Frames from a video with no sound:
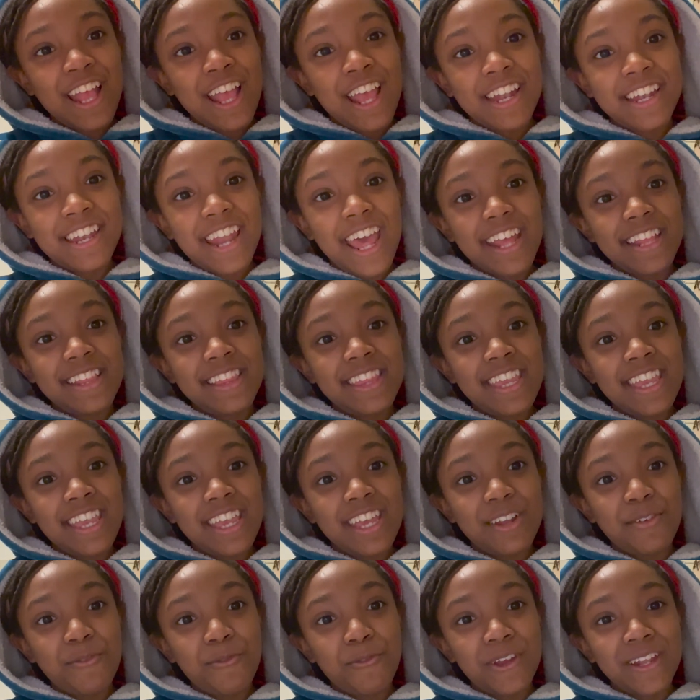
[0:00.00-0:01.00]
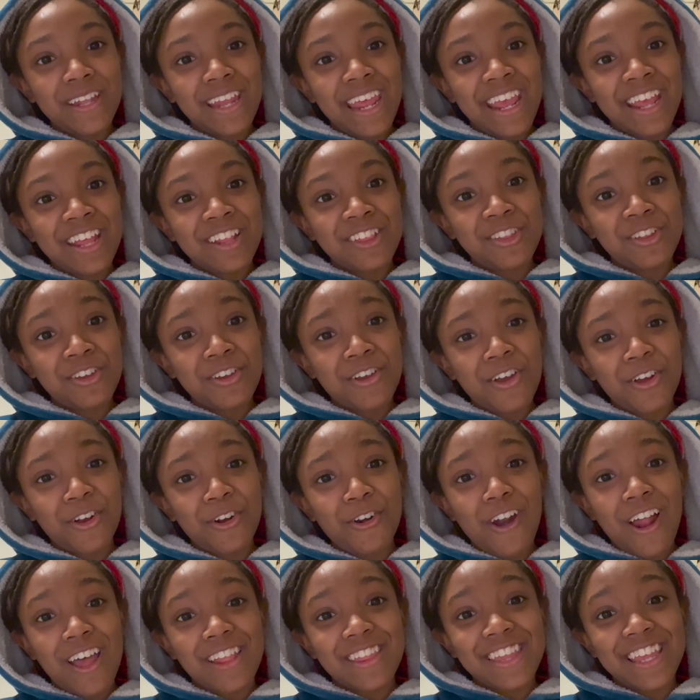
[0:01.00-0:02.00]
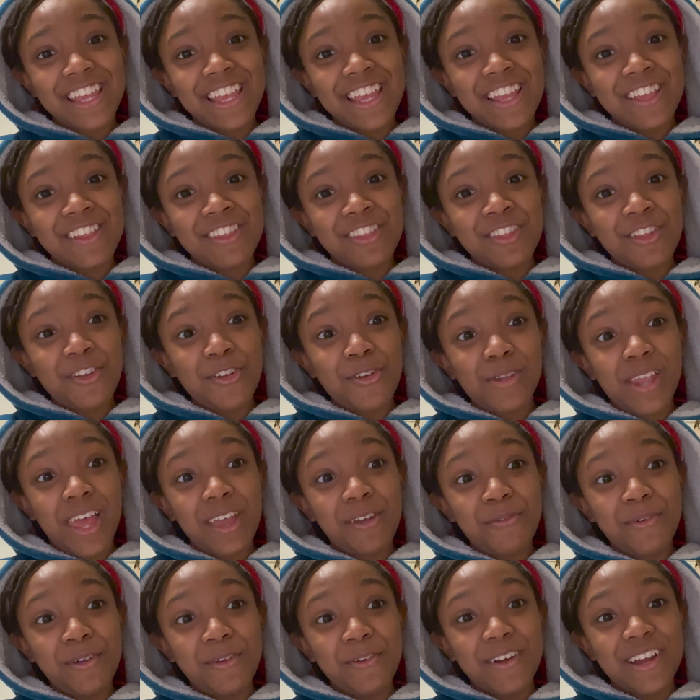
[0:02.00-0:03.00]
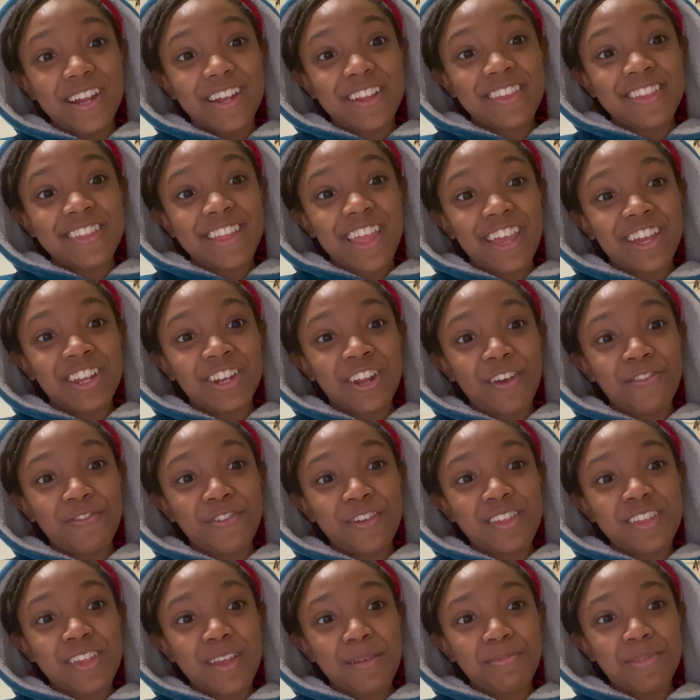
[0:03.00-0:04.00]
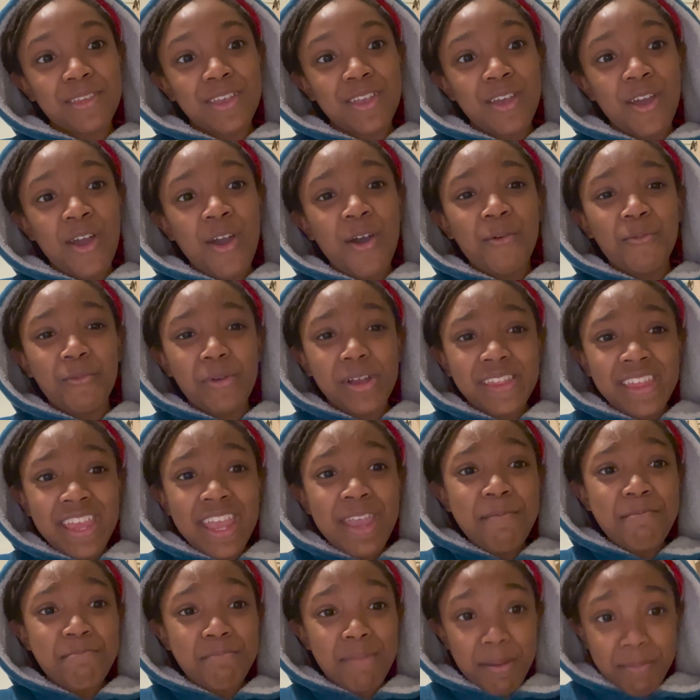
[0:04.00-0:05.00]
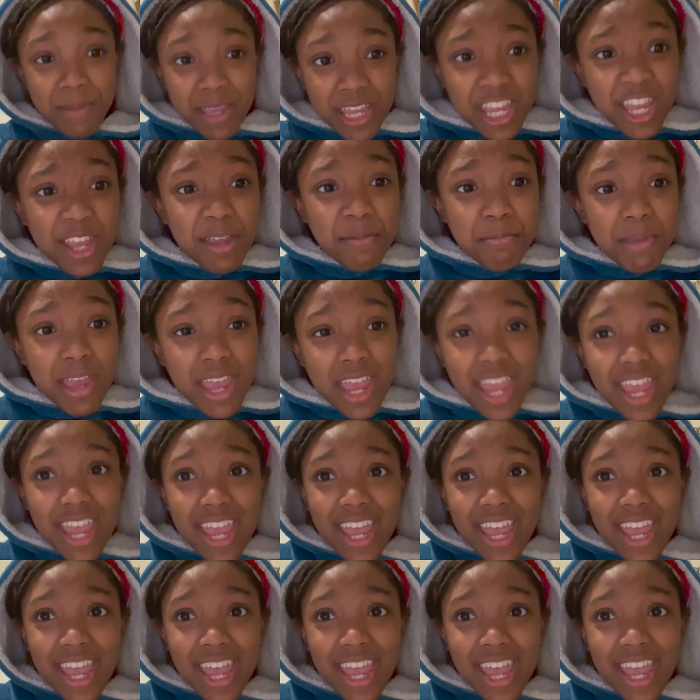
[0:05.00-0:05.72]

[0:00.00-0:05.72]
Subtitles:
19, Whit answered, crossing his too like we were at a standoff or something. Was he mimicking me?